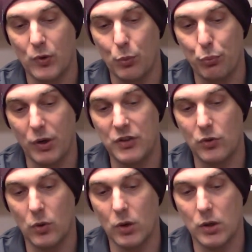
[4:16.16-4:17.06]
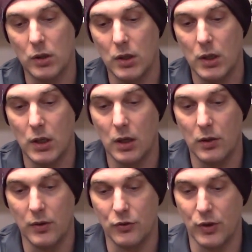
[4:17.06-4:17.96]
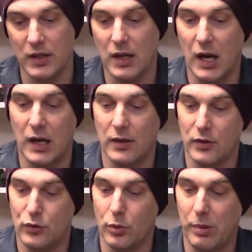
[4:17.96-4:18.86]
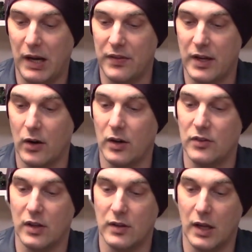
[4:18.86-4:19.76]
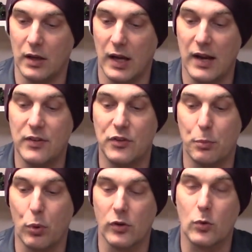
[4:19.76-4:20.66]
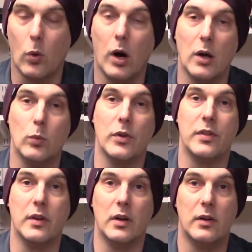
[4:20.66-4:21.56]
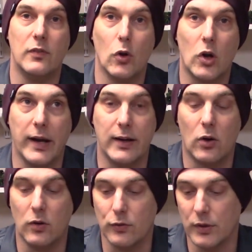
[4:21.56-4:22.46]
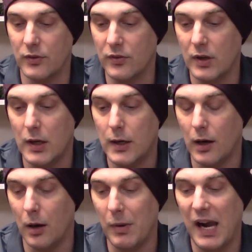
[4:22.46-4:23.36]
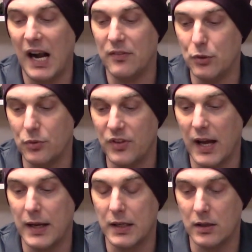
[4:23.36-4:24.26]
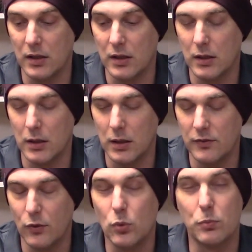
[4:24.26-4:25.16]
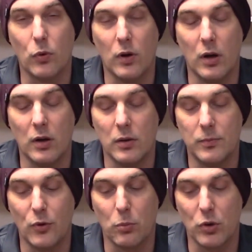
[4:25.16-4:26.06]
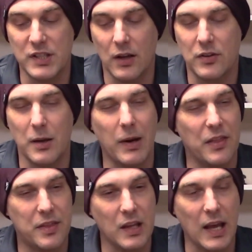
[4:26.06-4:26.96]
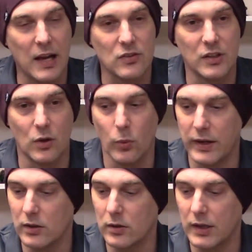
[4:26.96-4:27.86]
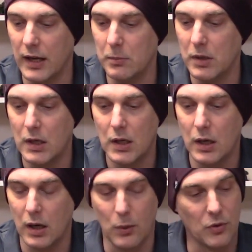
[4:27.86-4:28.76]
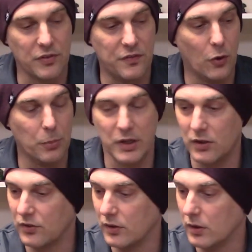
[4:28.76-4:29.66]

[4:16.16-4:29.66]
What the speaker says: Praetor, the Dreadnought, the 2 apothecaries, and then a heavy support squad with Volkite Culverins. I have used that in a Zone Mortalis game, and I think actually in a regular game. I wasn't filming because